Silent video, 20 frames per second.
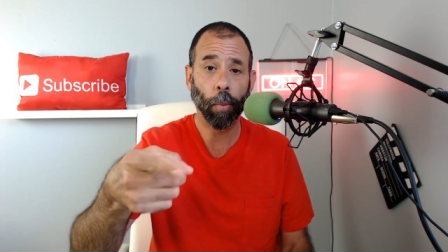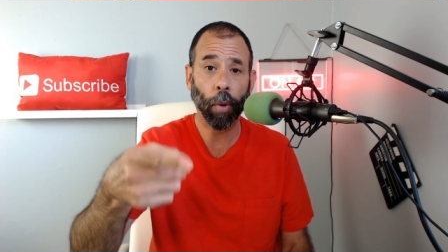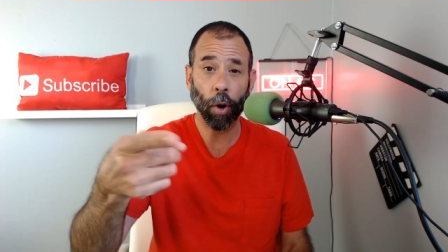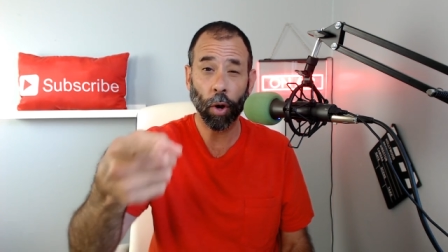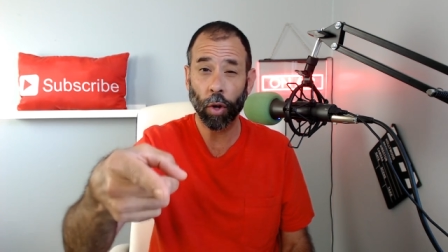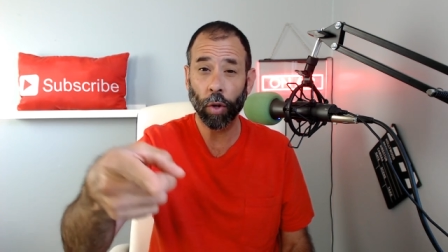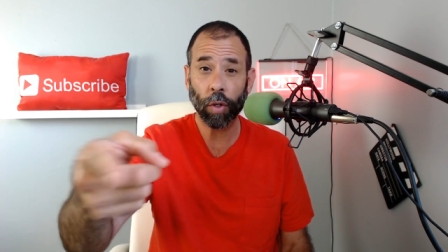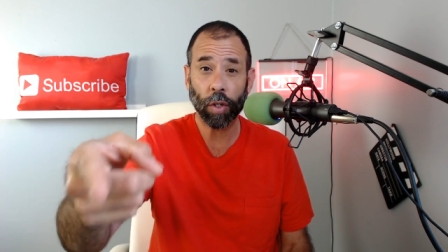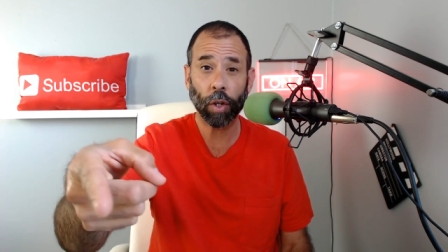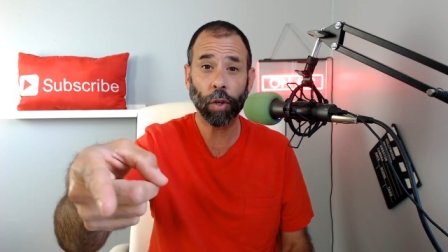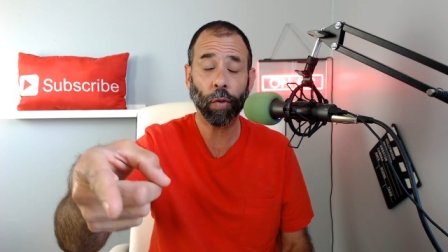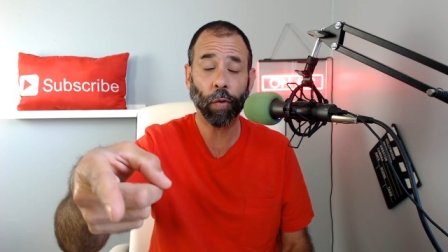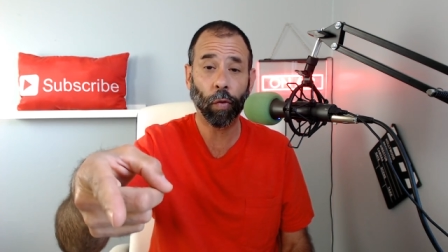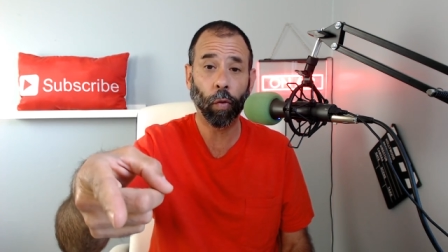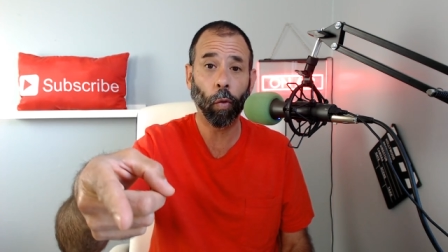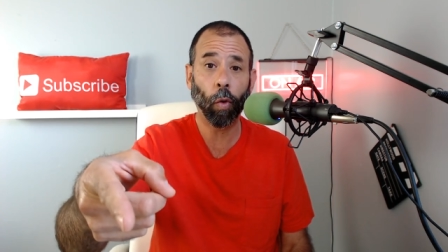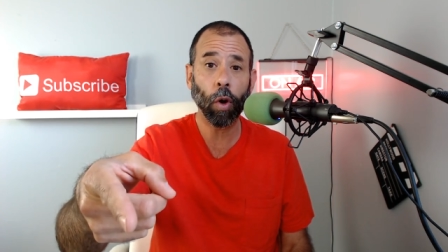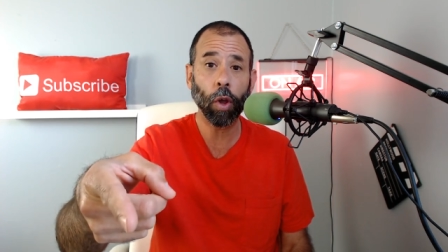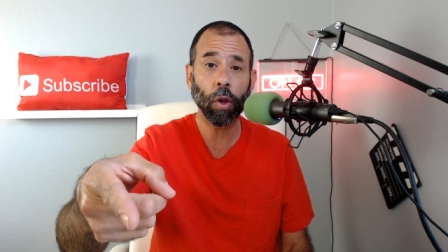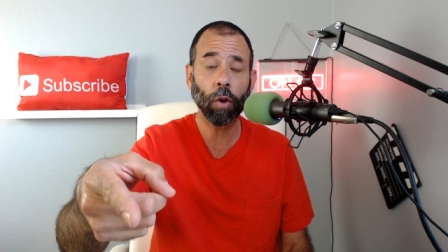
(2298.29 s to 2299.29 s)
produces
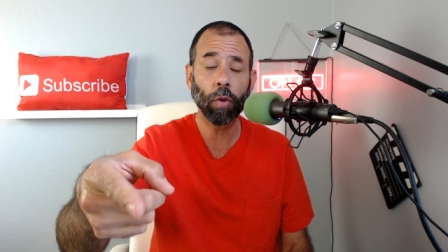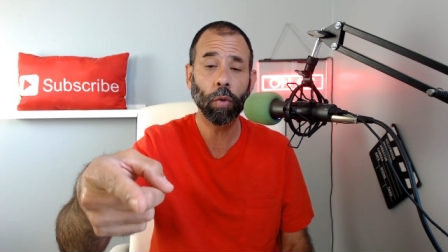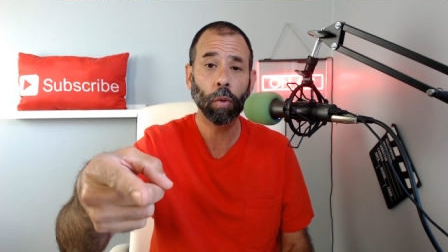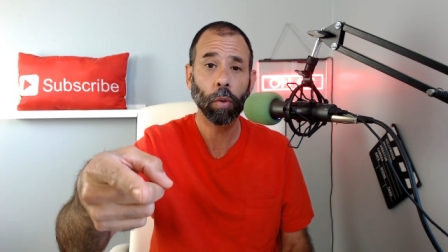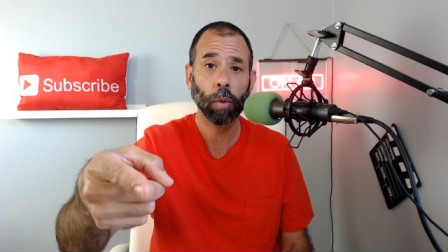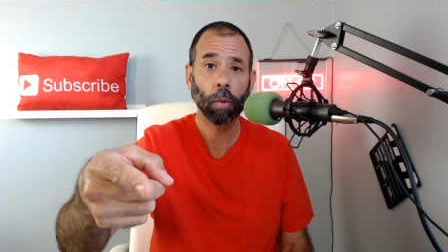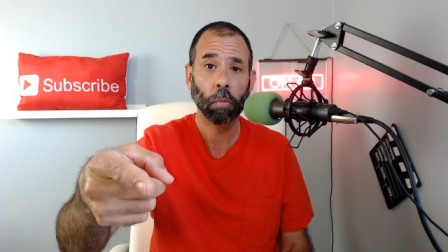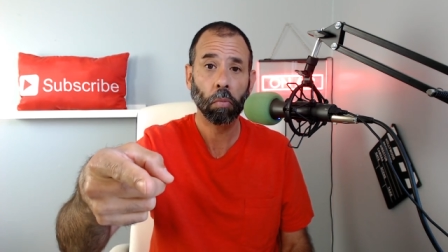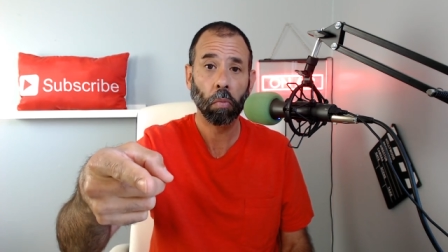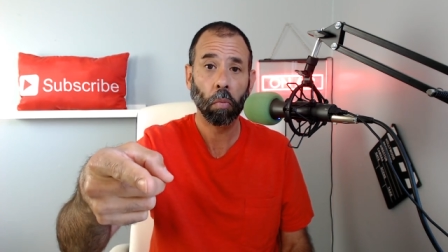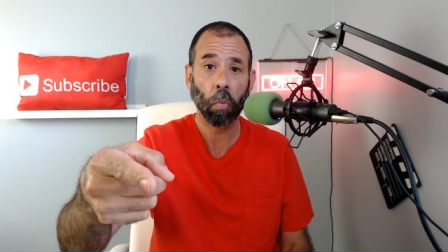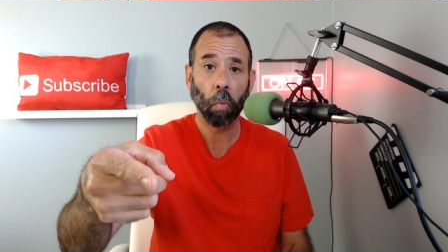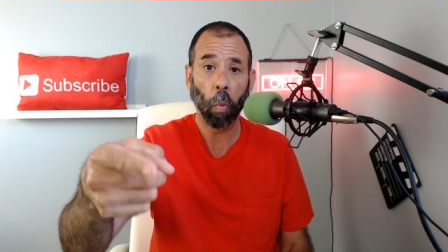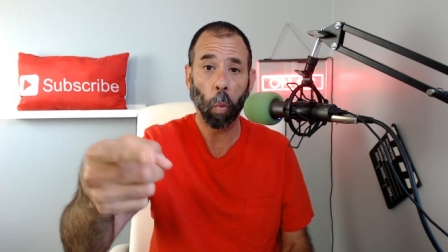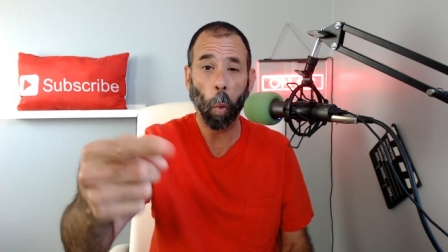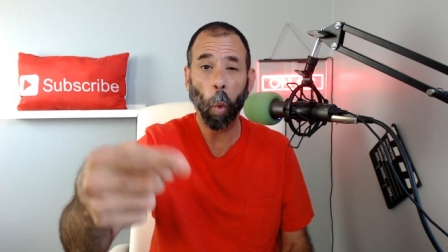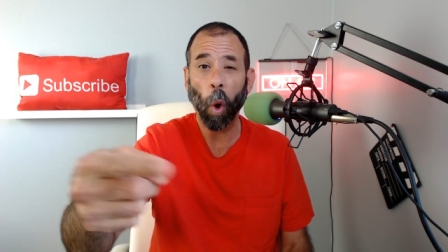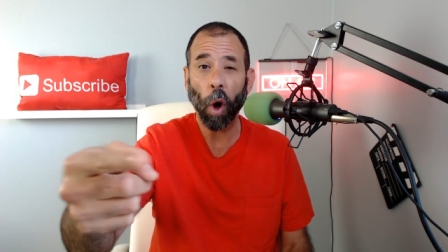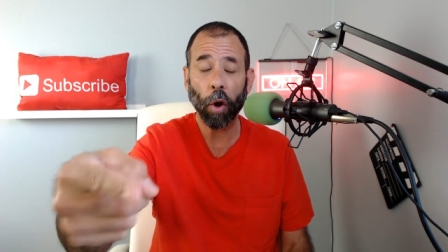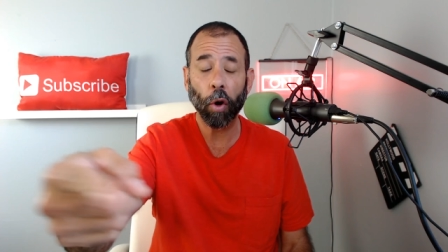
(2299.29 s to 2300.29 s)
for you
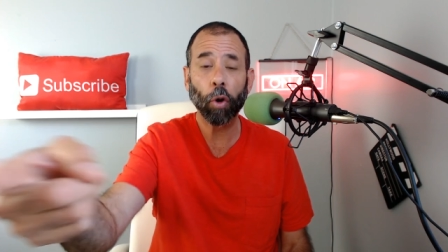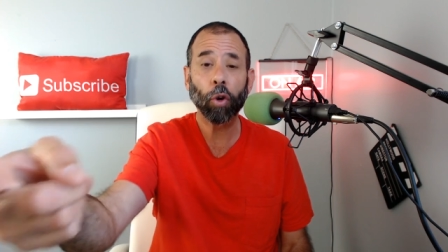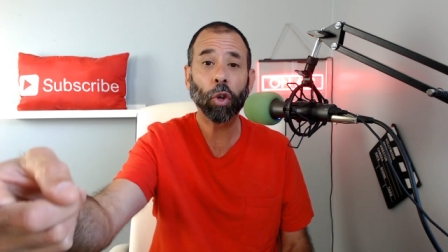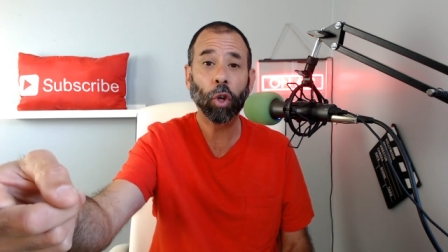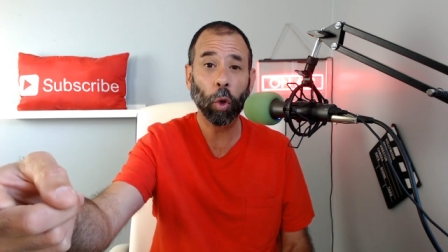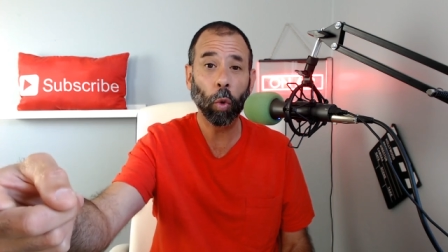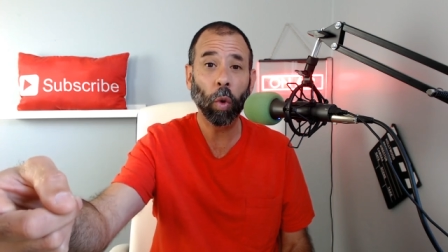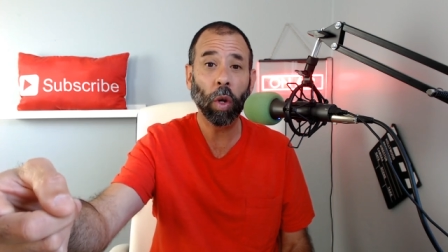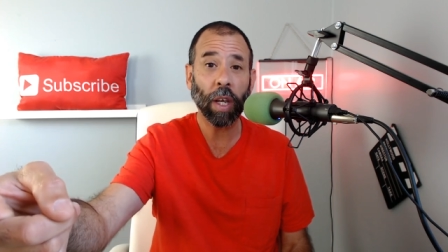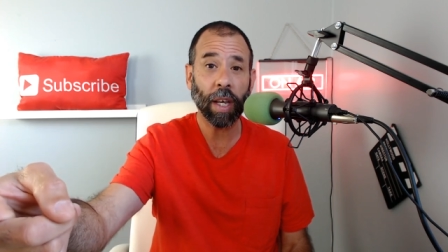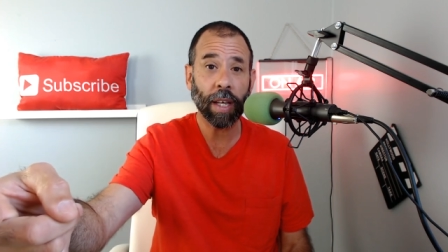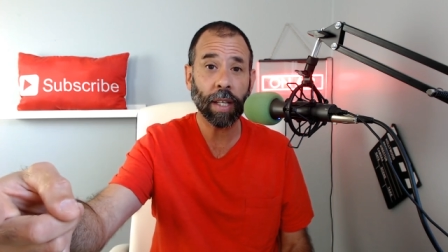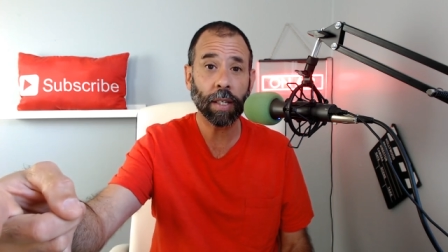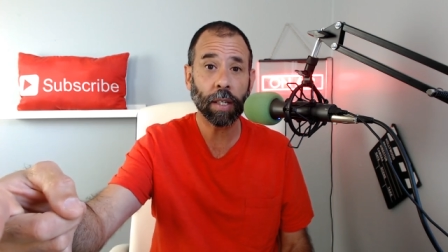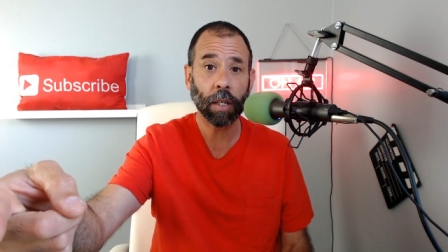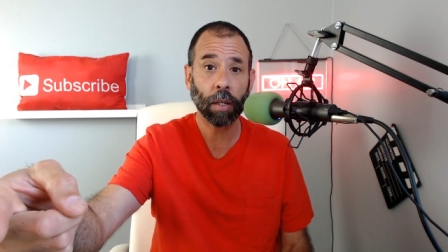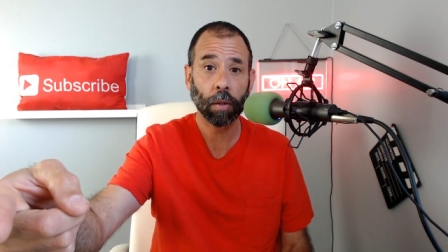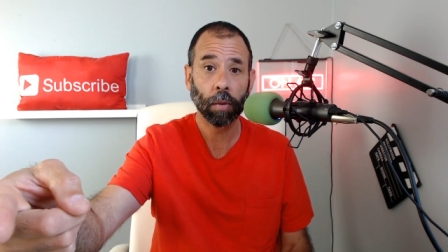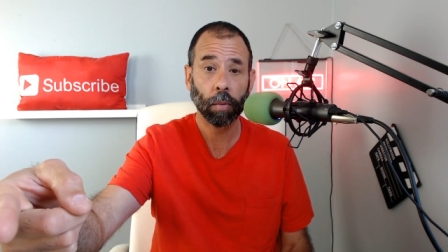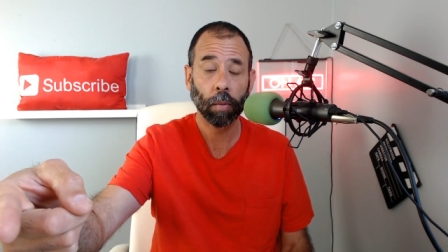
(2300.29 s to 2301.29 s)
one or two
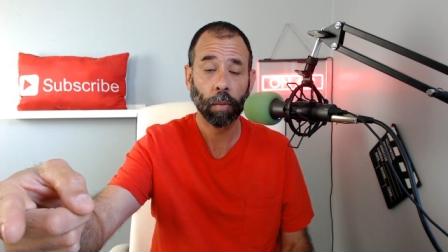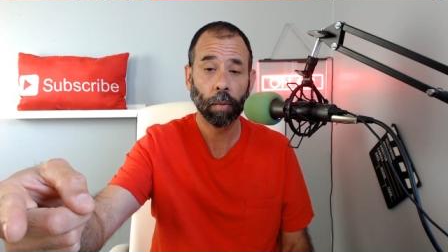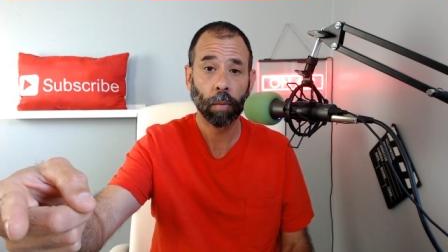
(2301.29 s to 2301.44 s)
leads,